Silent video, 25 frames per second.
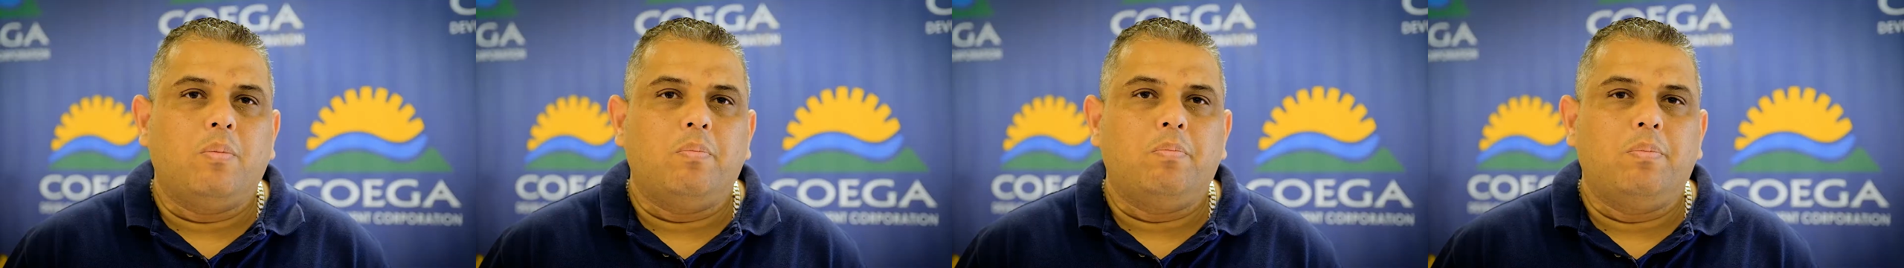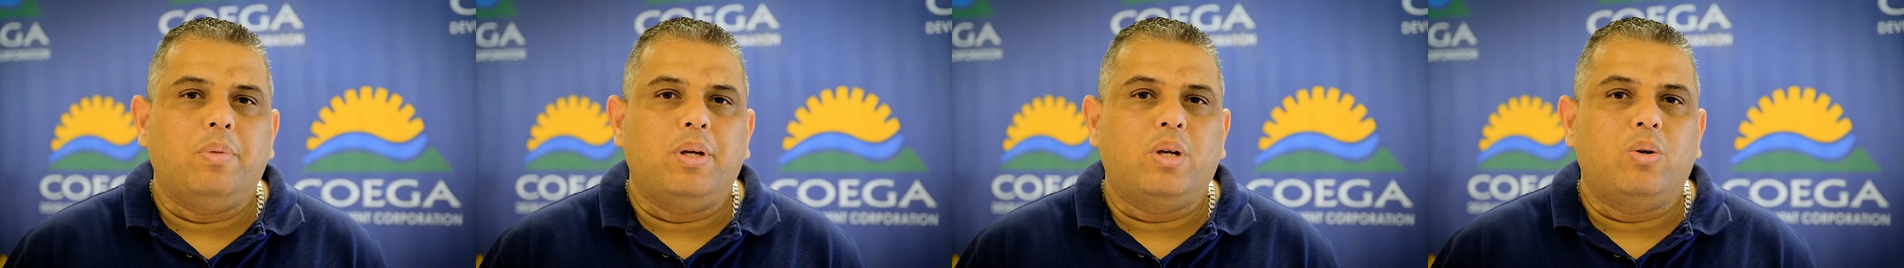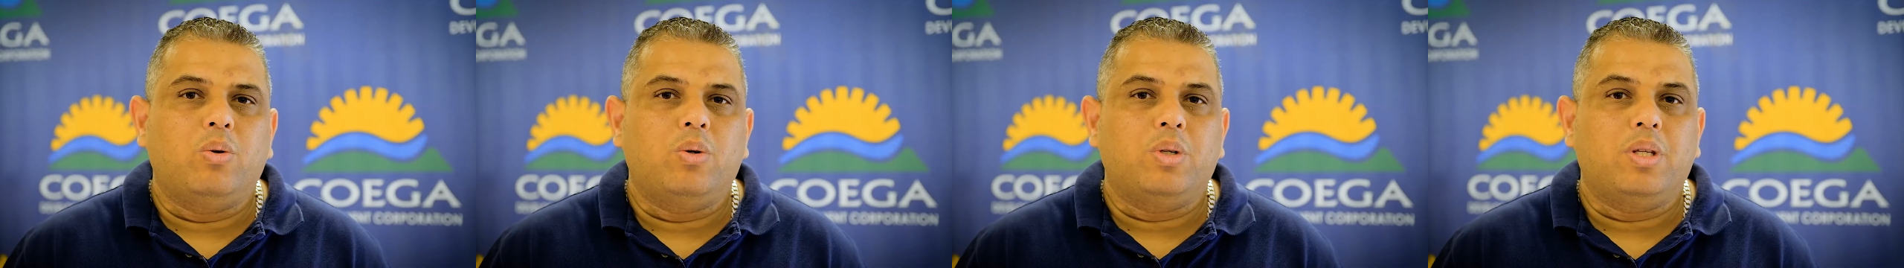
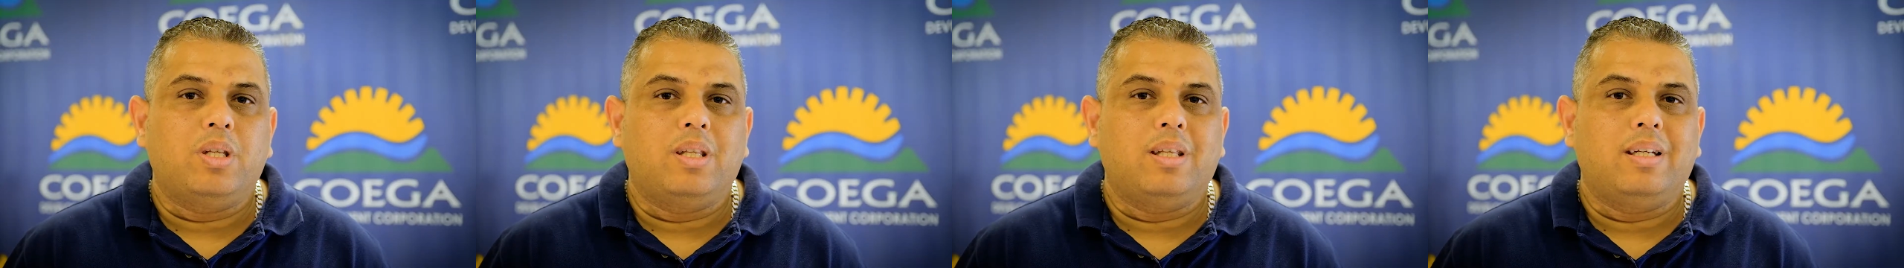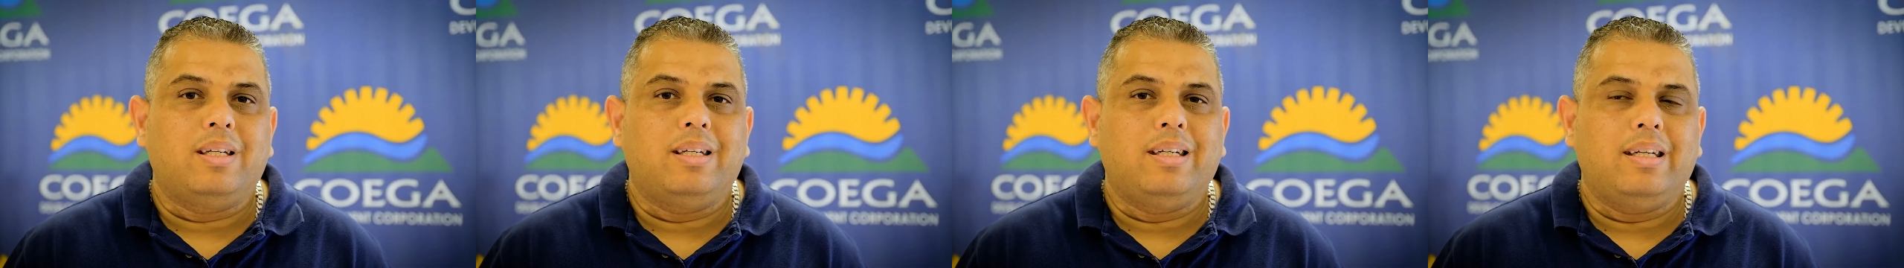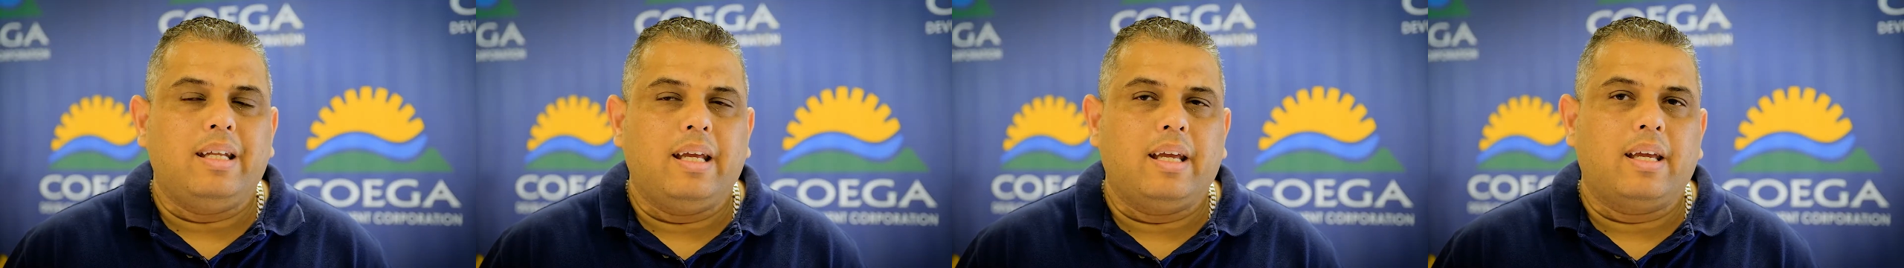Because of the
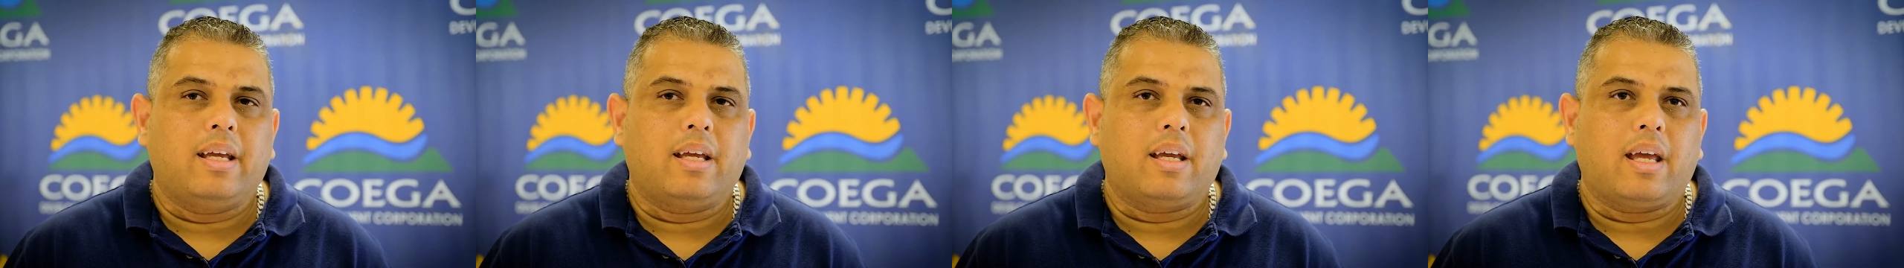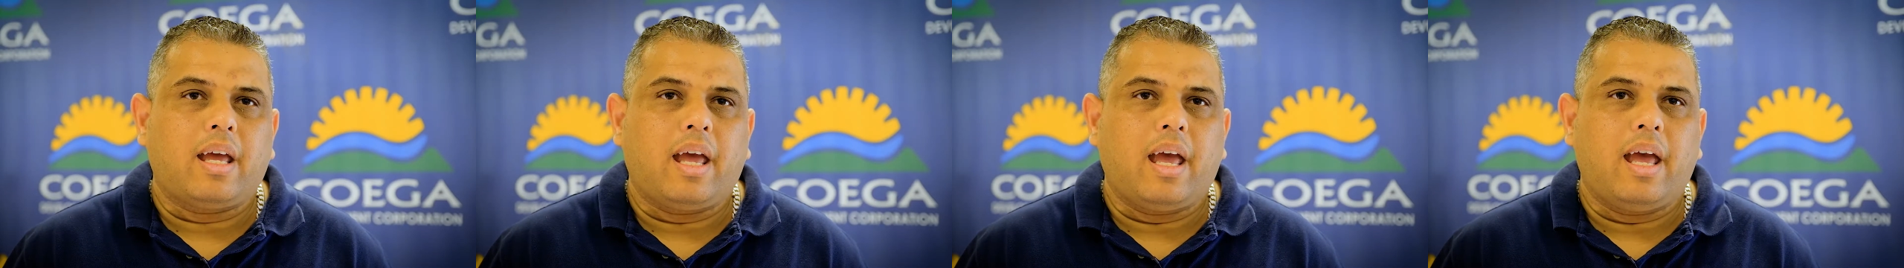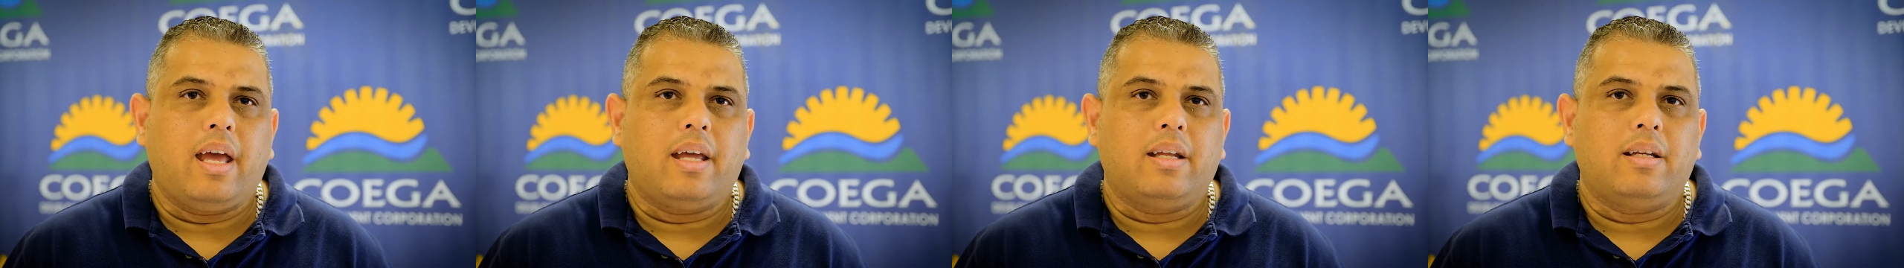tech
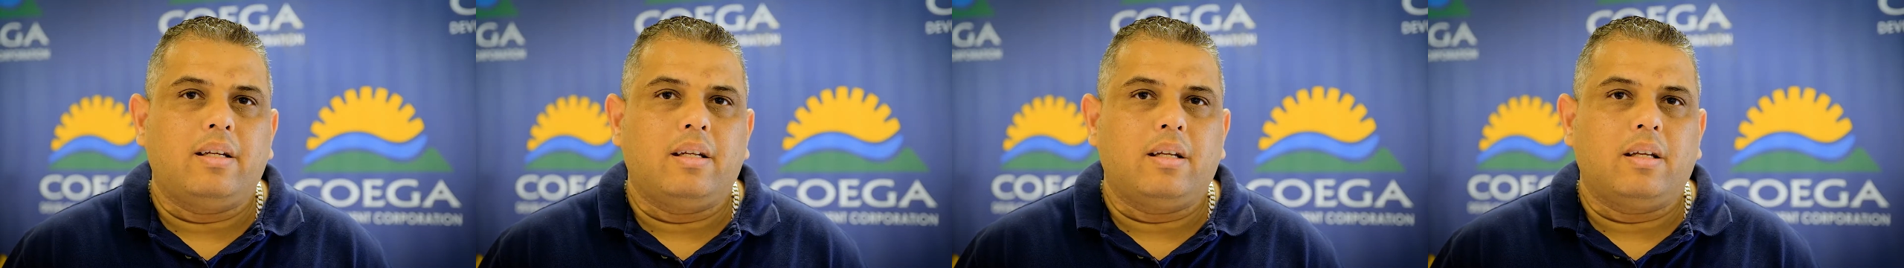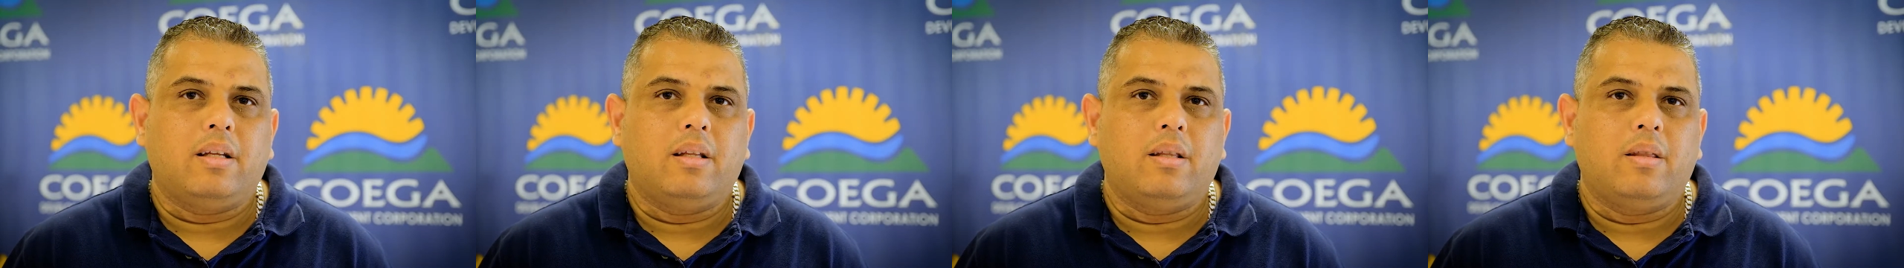and